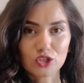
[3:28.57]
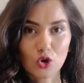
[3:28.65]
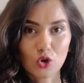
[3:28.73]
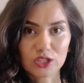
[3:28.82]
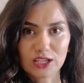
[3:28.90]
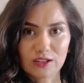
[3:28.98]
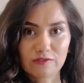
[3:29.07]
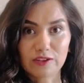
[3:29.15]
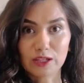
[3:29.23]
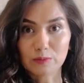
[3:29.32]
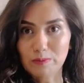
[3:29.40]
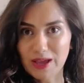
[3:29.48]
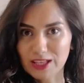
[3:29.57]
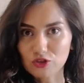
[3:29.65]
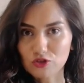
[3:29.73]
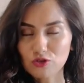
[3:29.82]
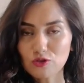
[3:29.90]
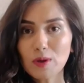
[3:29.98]
hotel feel
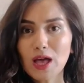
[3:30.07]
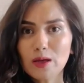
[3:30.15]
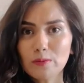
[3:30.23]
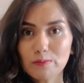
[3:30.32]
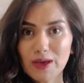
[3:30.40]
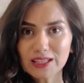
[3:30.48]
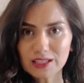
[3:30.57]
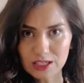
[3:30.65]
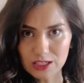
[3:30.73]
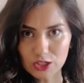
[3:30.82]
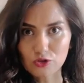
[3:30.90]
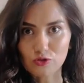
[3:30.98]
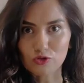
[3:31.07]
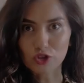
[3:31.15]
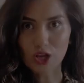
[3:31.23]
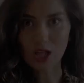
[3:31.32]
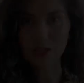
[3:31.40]
bedroom, bed is crucial.